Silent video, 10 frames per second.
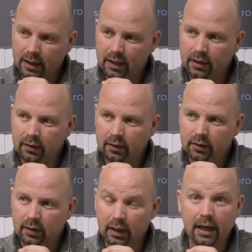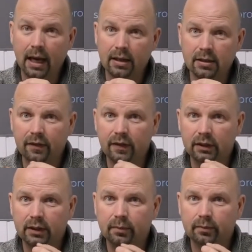in a canister
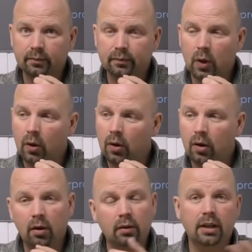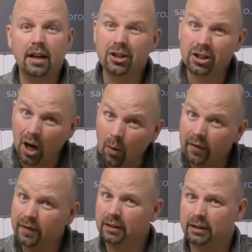filter or a shower
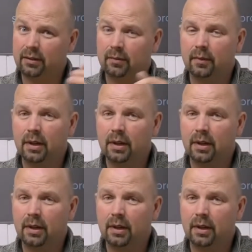filter,